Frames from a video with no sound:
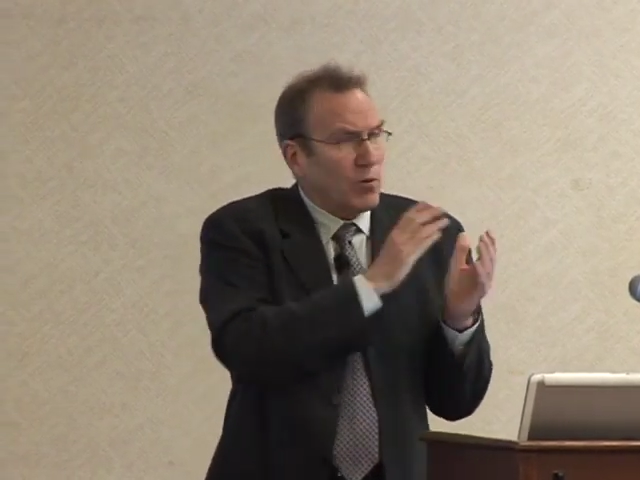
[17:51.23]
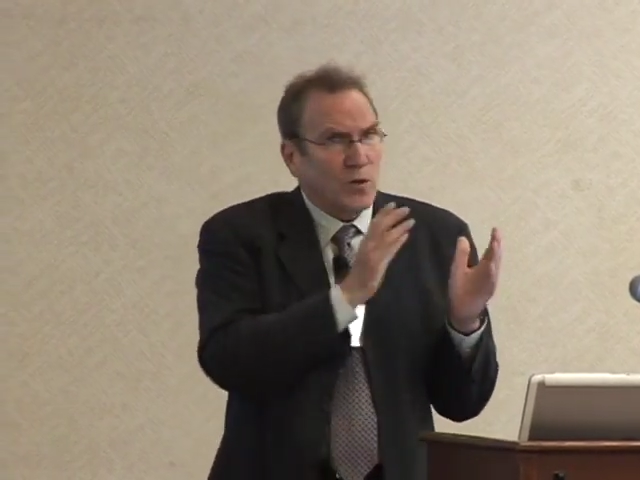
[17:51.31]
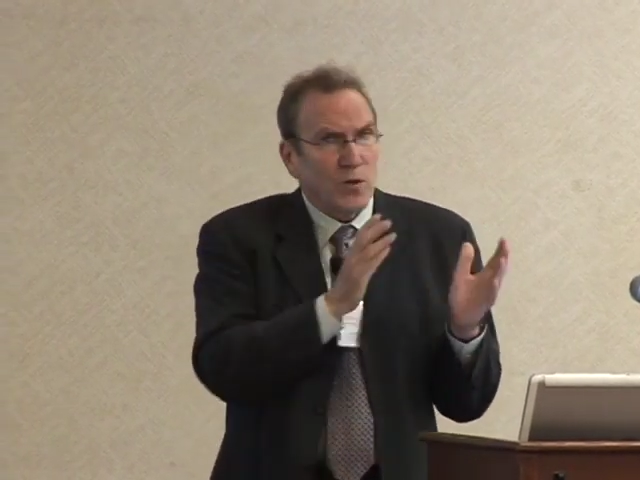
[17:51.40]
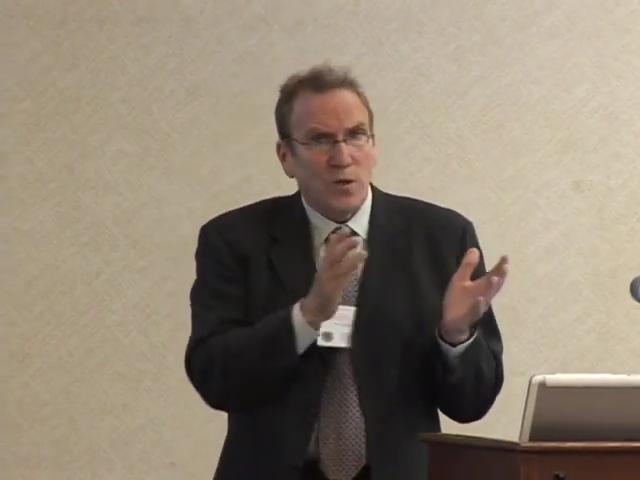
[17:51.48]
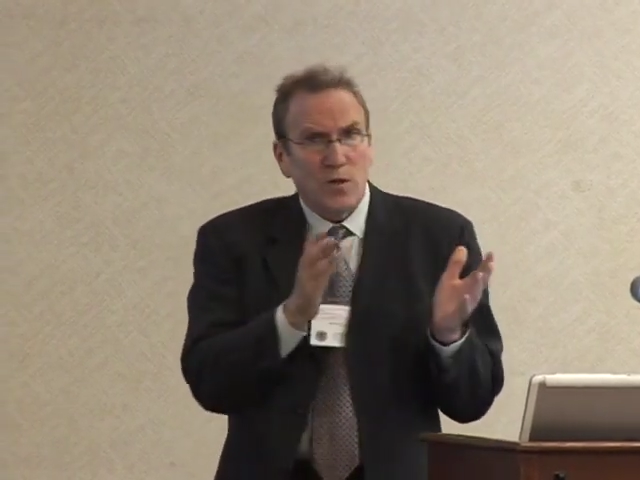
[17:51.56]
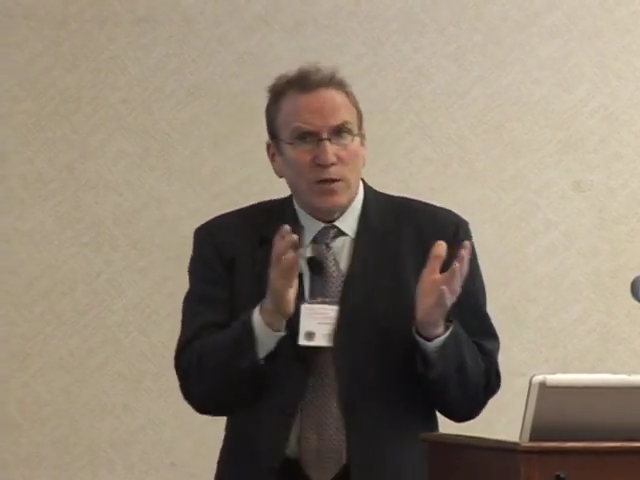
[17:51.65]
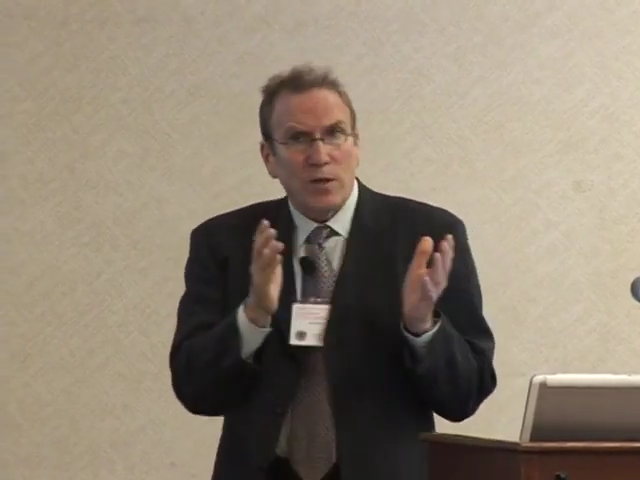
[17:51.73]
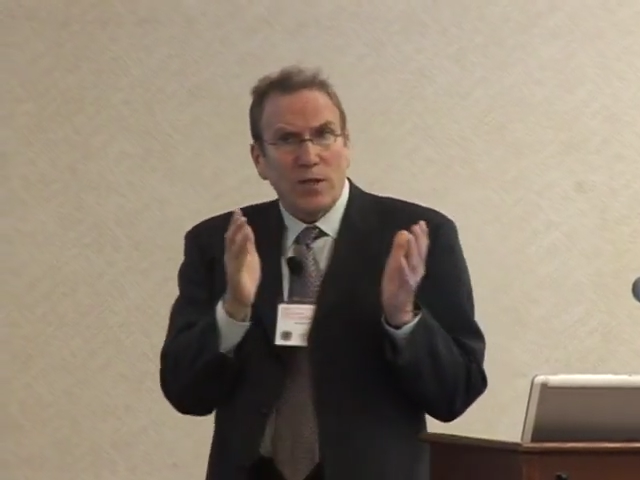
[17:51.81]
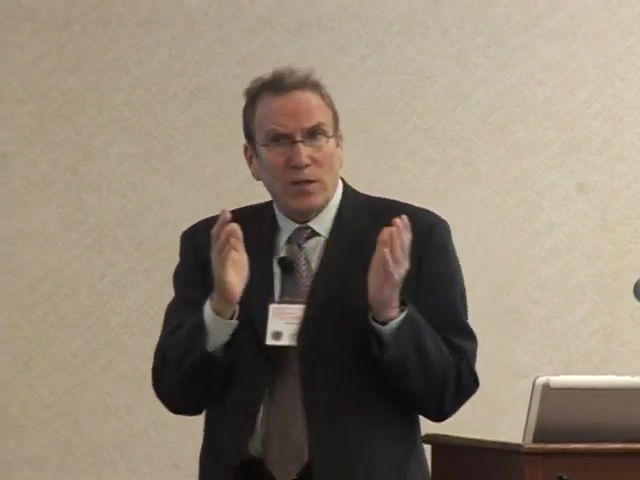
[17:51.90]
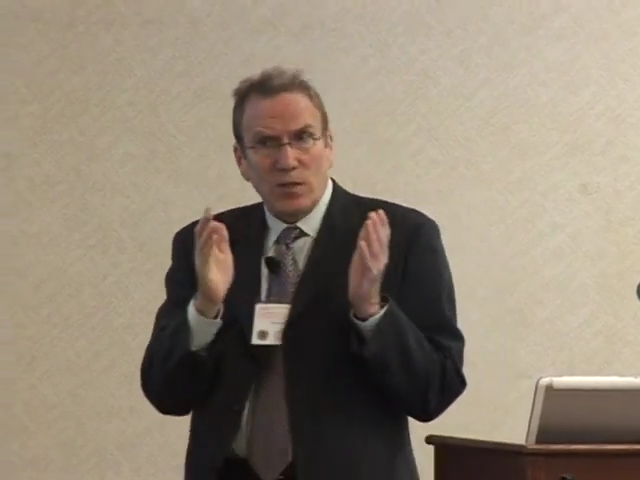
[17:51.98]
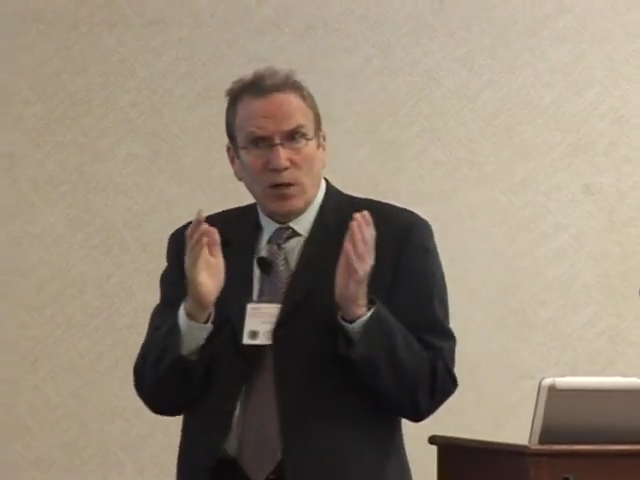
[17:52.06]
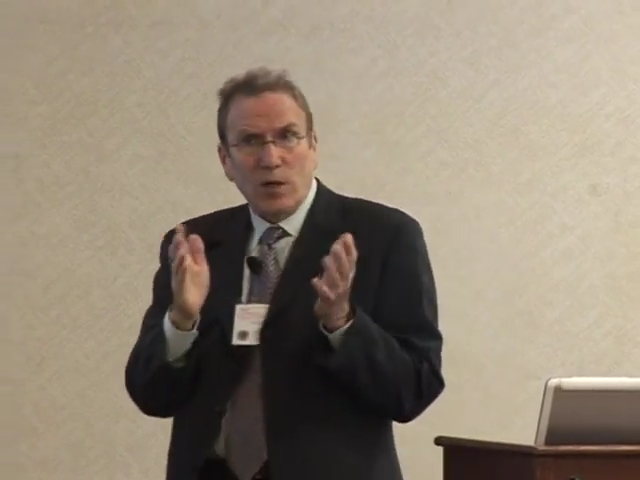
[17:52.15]
which is
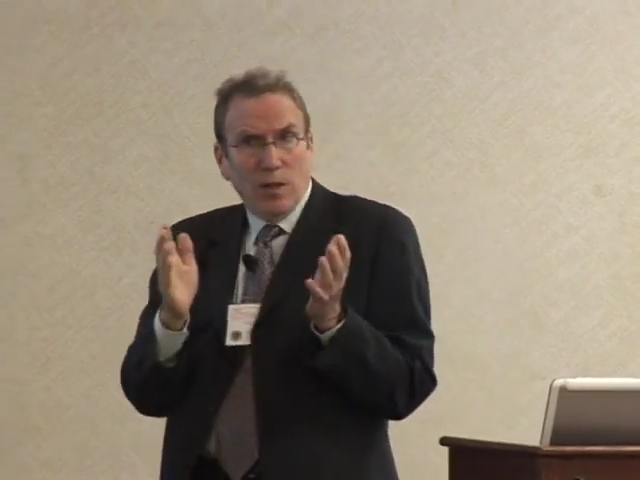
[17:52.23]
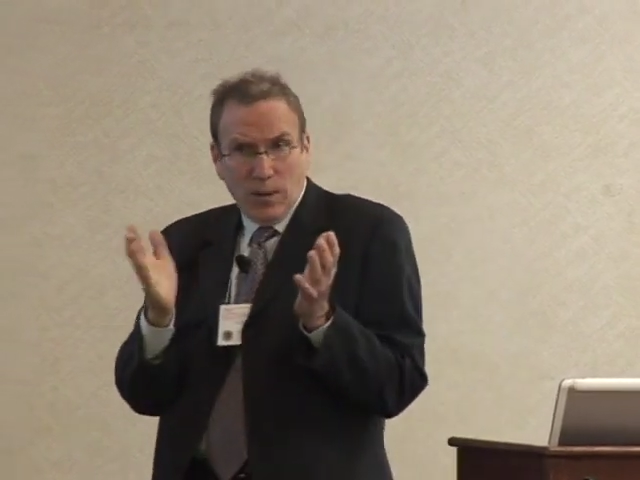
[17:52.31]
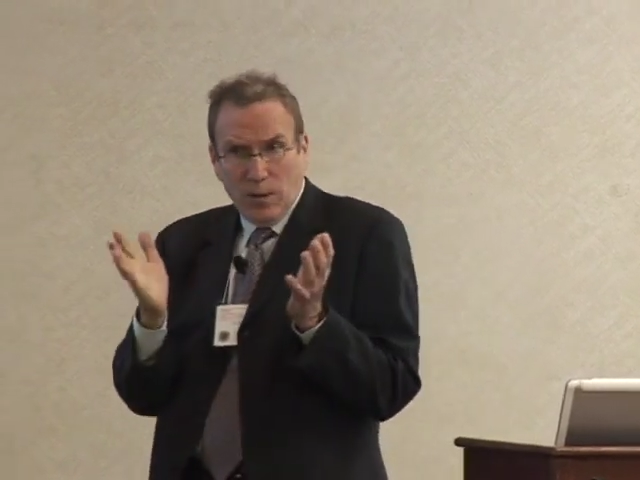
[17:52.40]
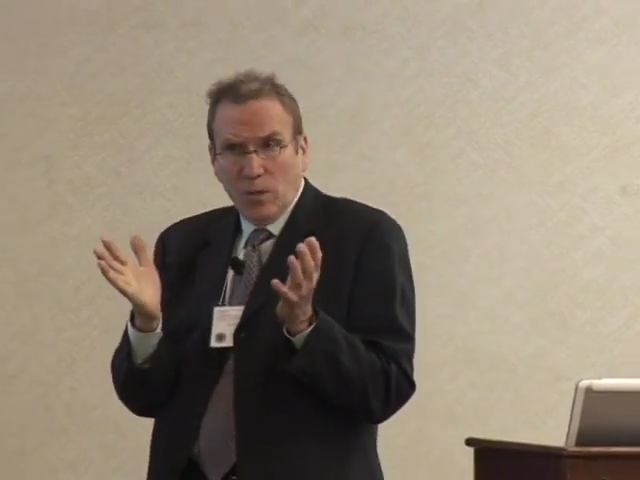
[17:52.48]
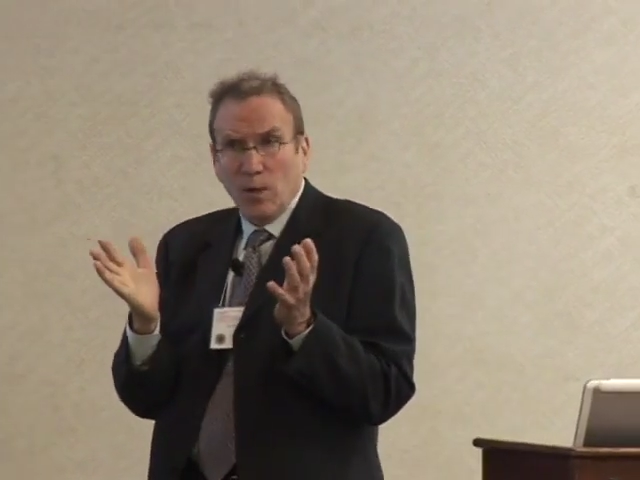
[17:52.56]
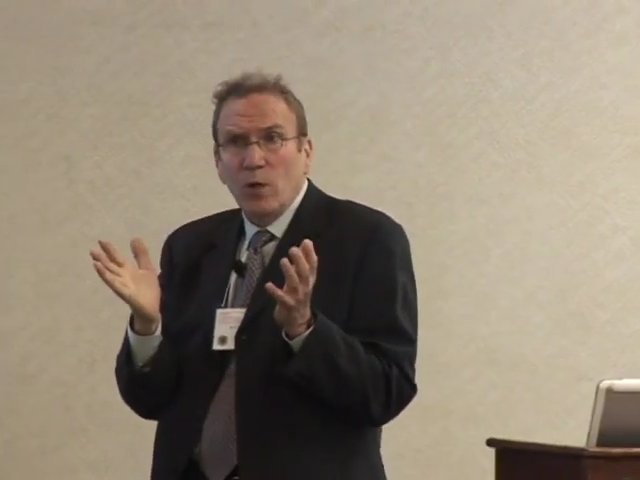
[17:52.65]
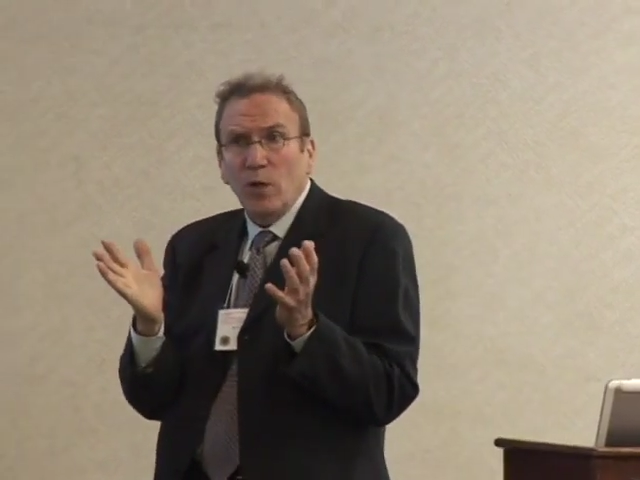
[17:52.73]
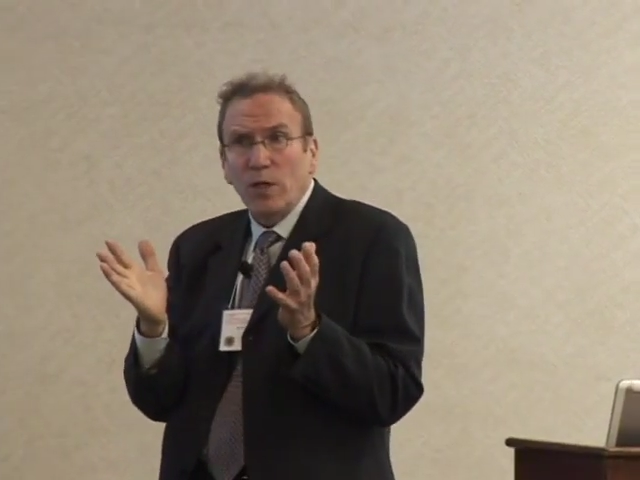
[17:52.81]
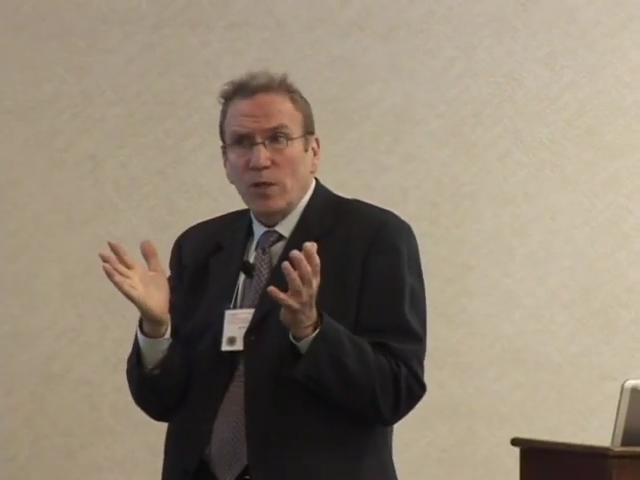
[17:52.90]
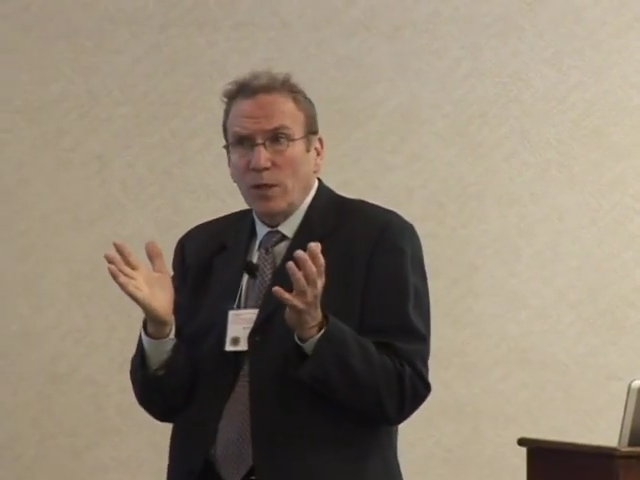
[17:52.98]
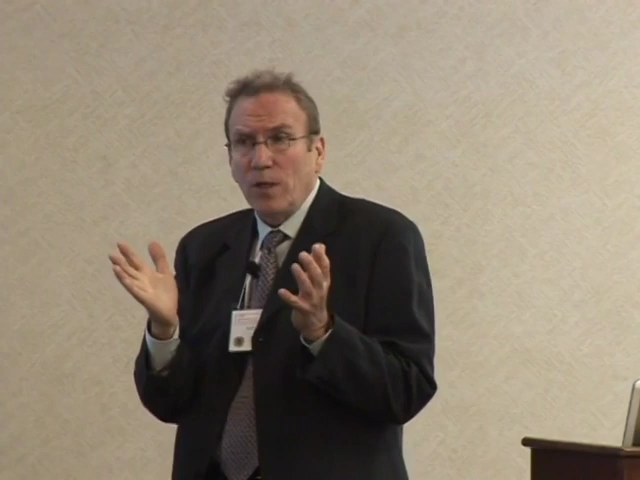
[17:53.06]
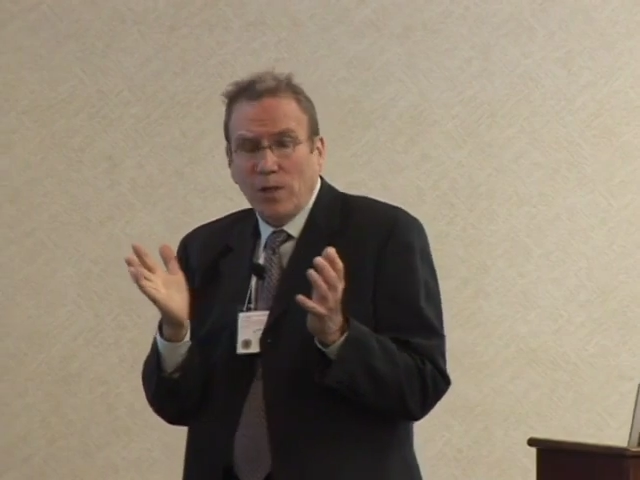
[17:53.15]
this, the
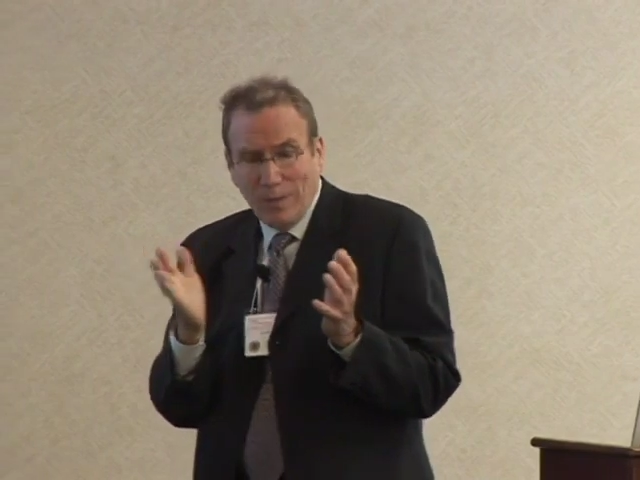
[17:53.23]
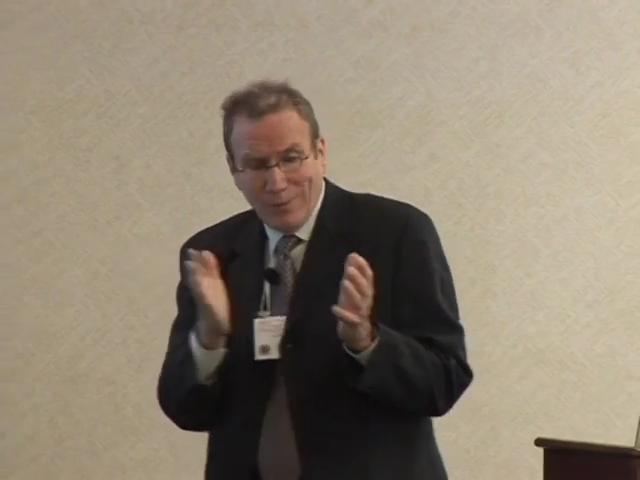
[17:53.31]
community, uh,